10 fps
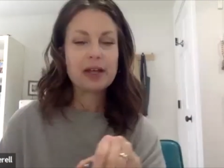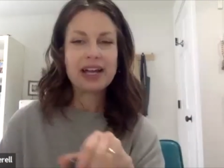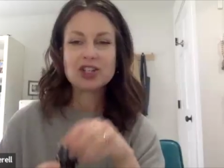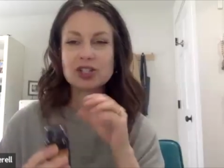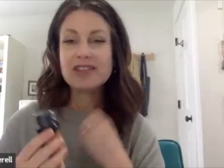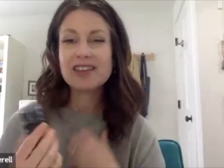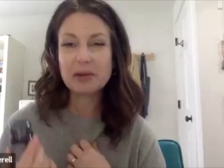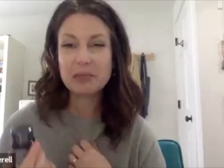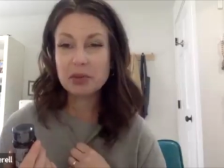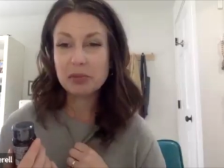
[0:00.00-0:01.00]
actually, I think
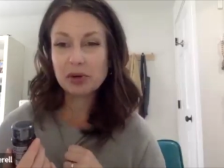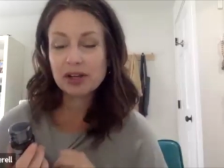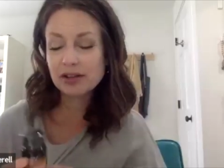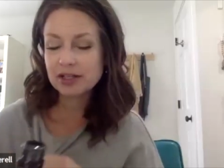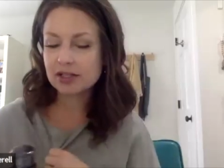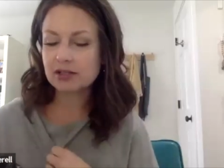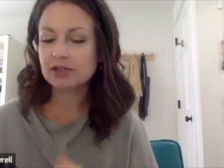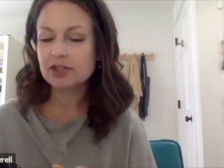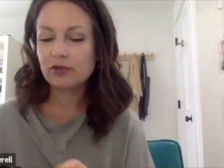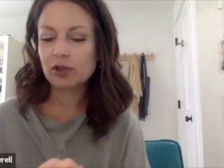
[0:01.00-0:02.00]
I'm numbering these
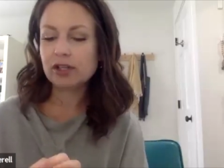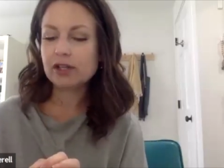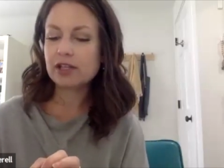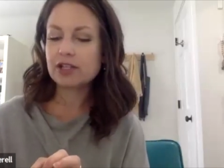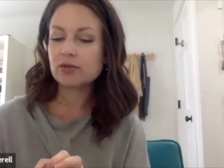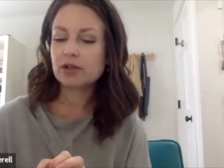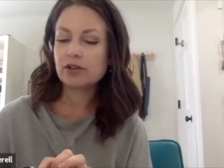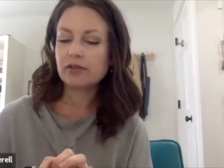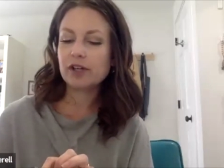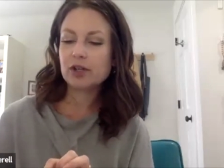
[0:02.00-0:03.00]
differently than they do in
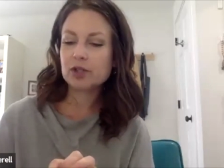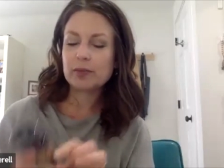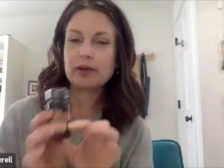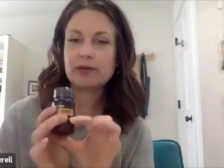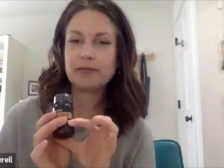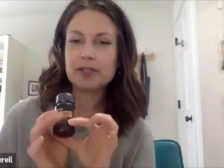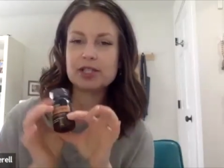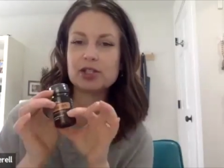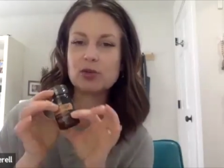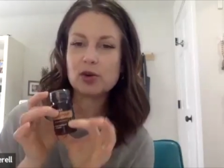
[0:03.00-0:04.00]
other videos, but this
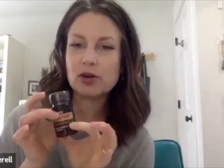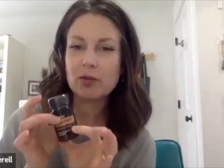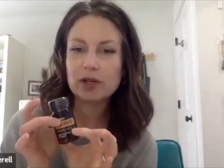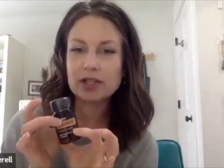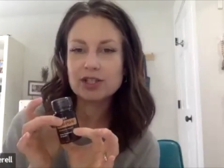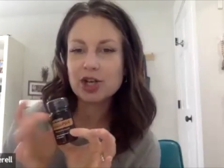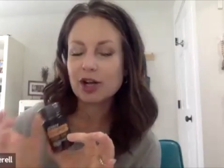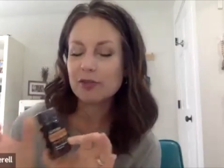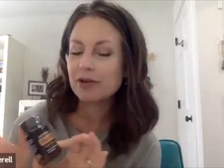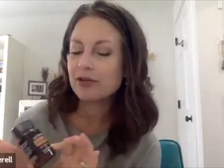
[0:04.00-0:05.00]
is the order I wanted to
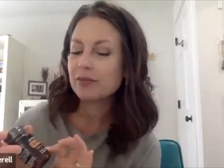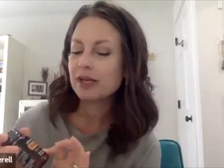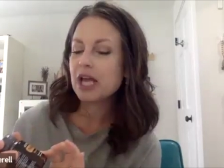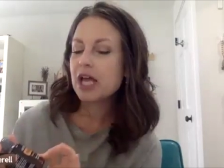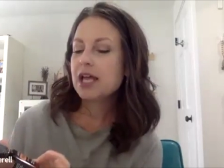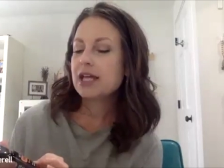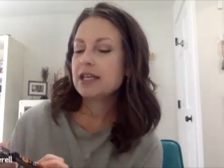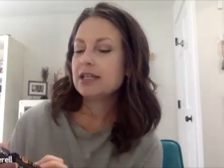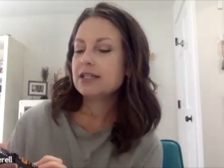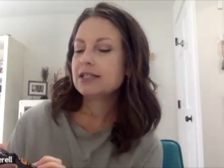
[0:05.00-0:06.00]
talk about them in,
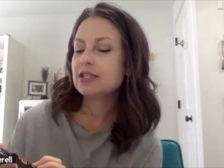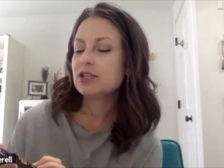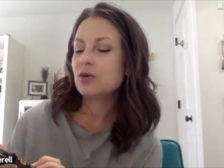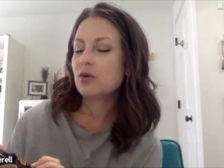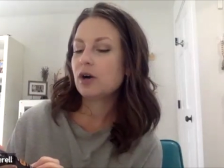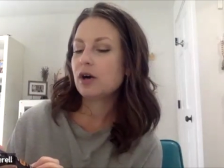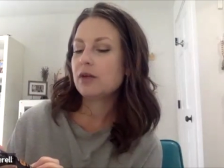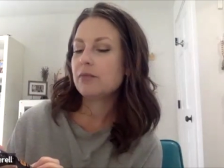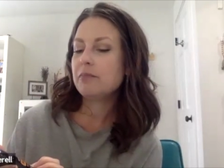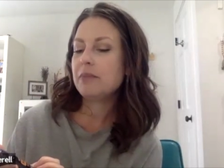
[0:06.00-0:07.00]
is your
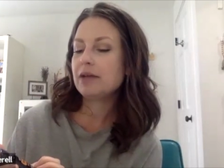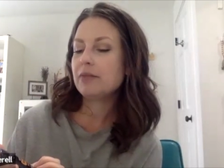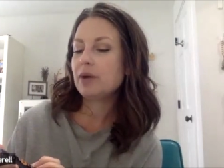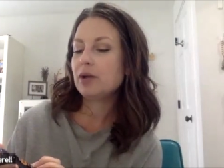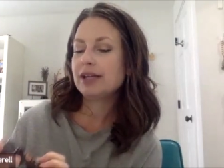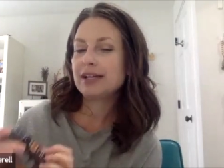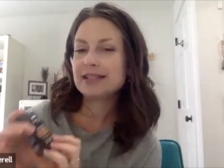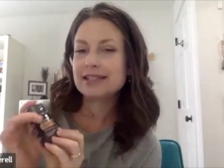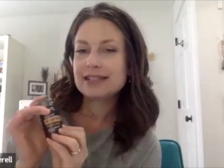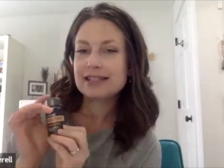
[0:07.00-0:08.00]
metabolic
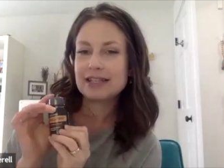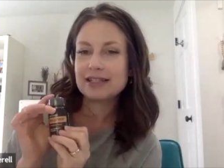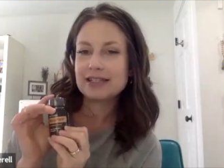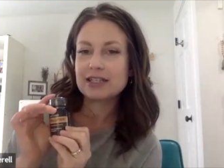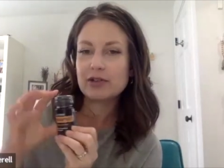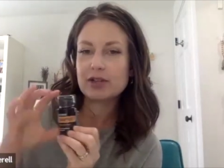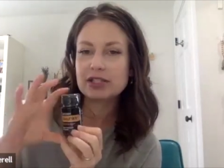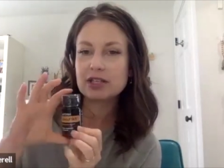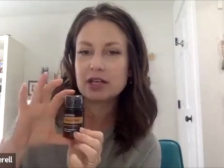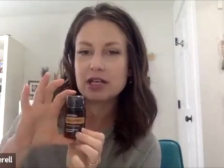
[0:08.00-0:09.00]
assist. Now,
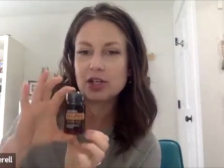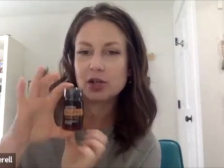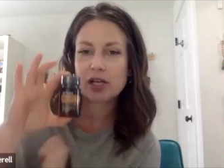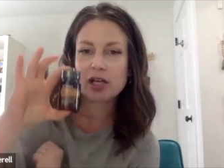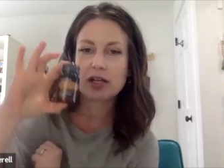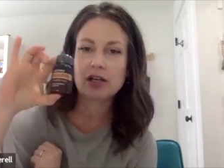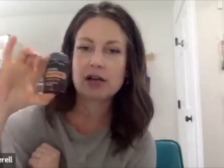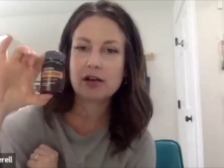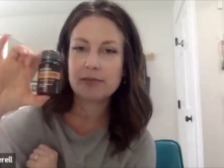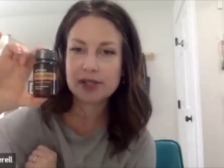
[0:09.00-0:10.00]
this in your kit
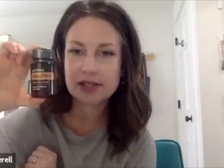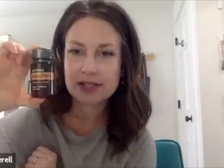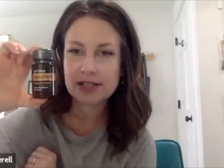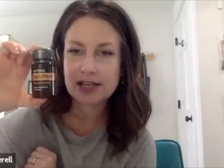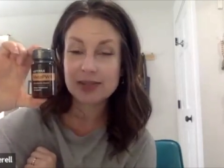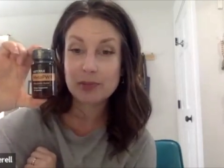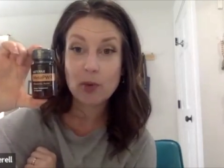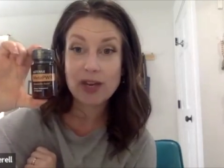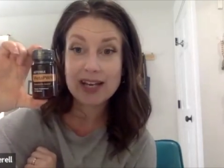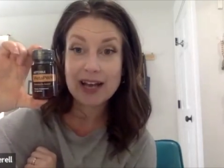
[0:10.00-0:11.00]
comes this size, but
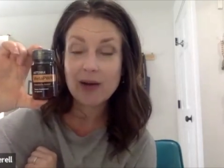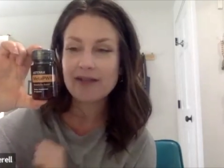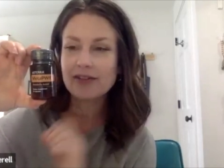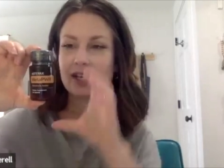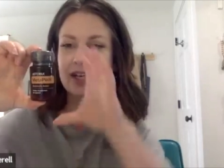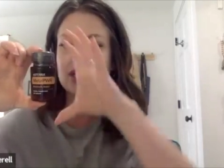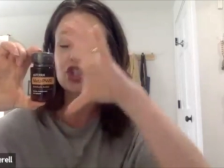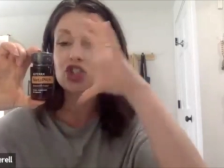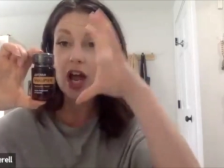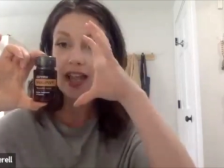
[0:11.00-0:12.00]
we now have it in a
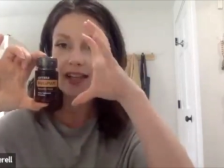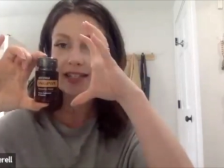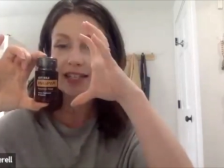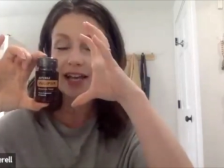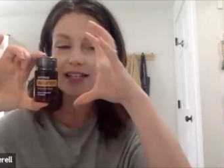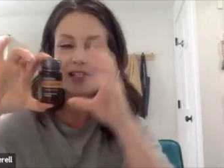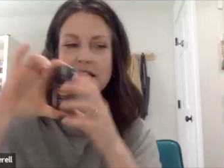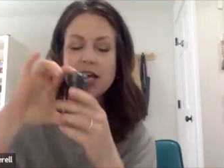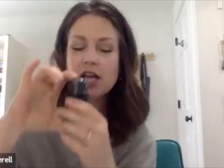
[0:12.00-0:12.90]
giant size.